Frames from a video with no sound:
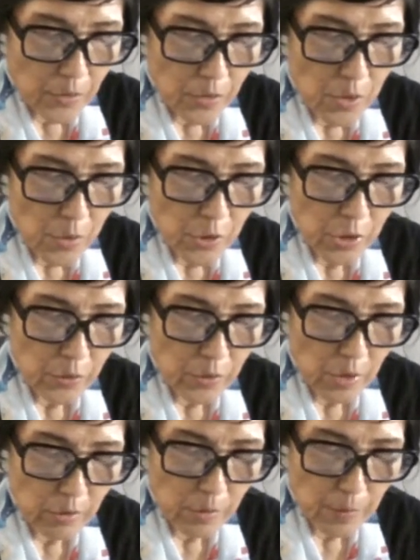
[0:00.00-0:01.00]
You shall
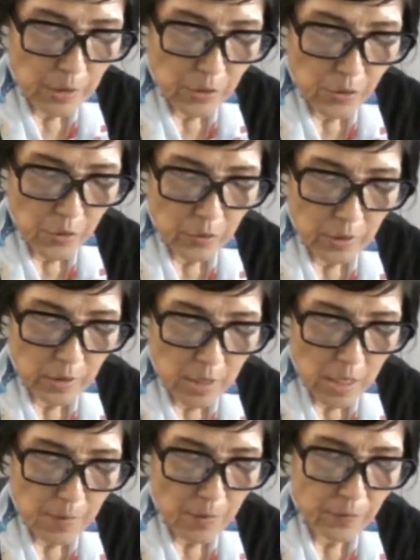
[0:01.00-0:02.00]
not misuse the
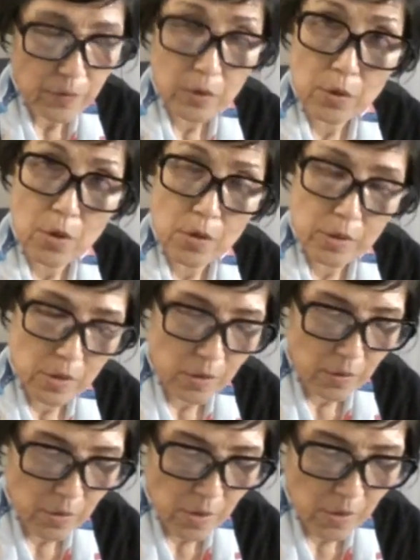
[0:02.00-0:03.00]
name of the Lord
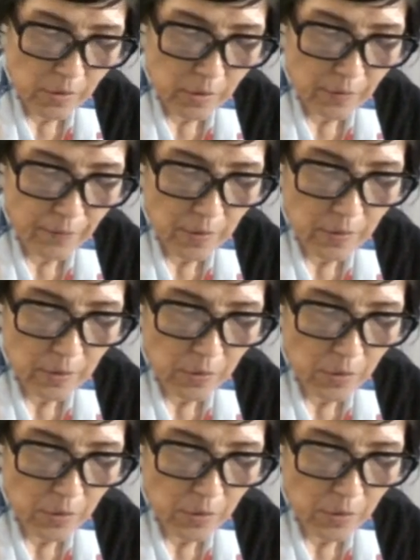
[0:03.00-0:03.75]
your God, for the